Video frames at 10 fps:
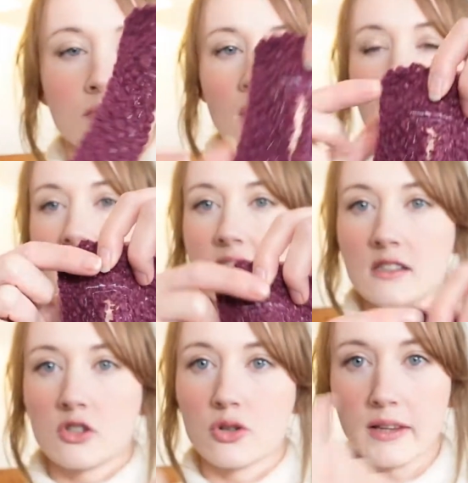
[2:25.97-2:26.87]
And I did
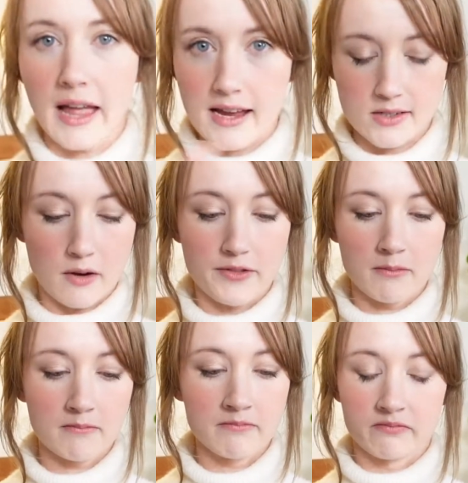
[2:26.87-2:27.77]
2 layers of
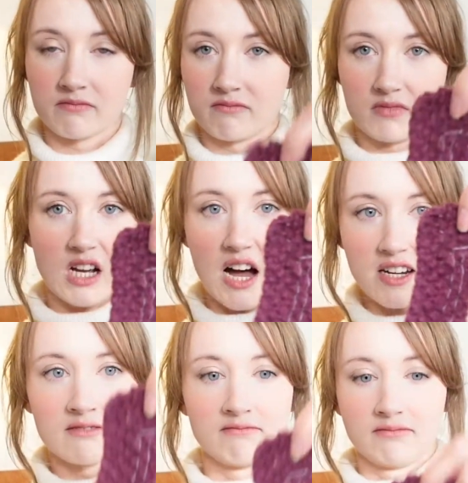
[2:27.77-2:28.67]
them, cut it,